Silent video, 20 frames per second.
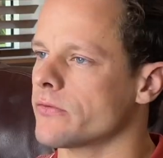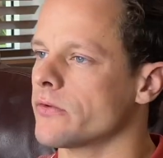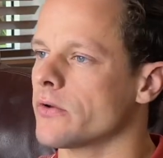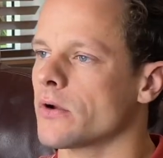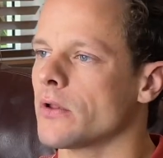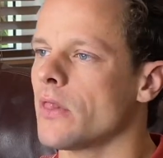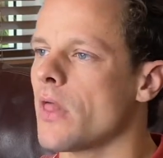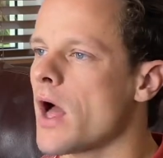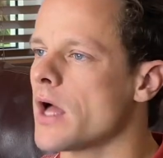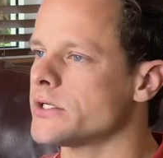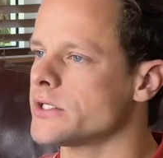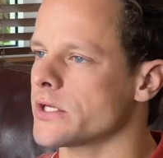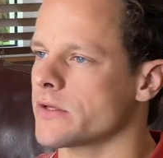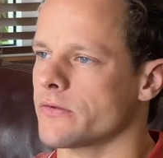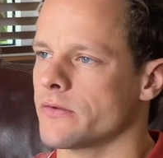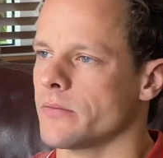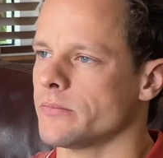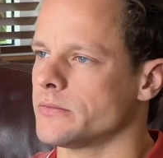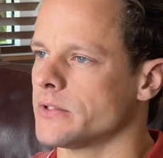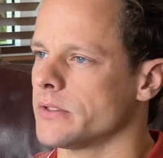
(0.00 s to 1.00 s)
neurologic
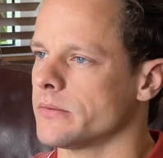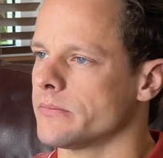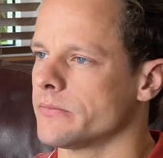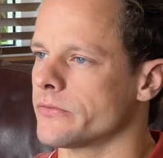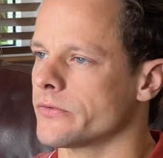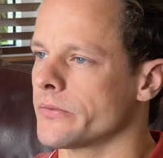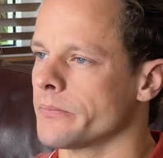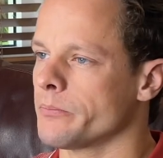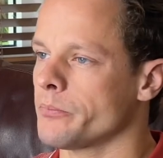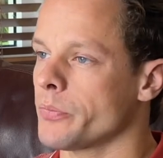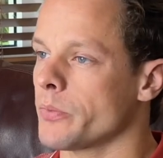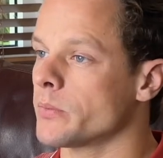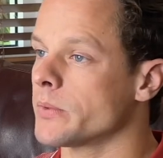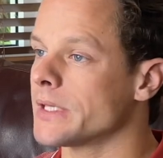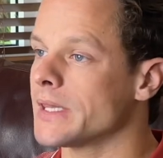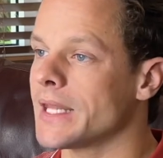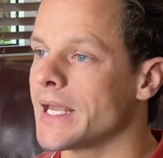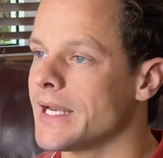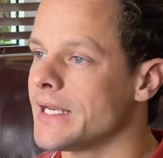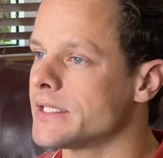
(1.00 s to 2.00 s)
symptoms
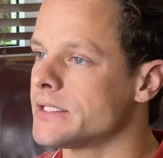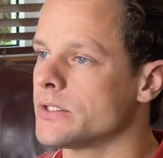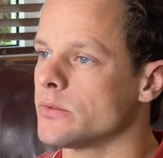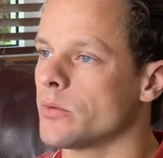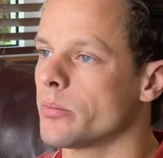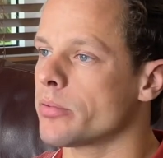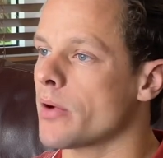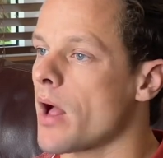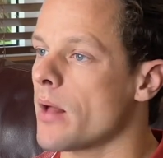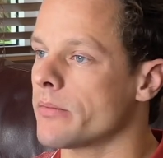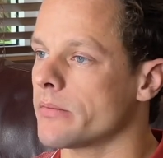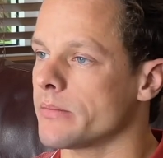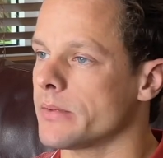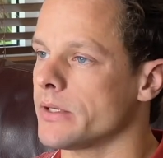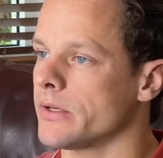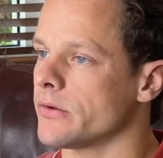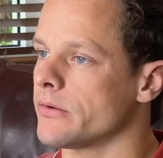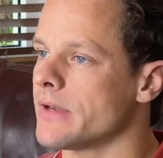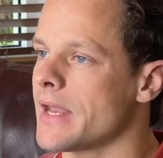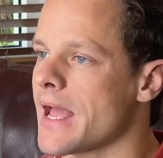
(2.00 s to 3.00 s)
related to a problem in
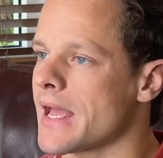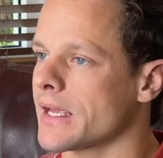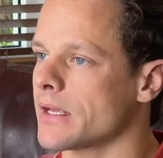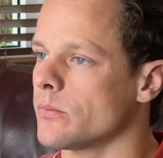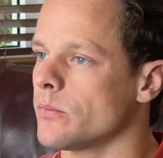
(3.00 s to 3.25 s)
your neck,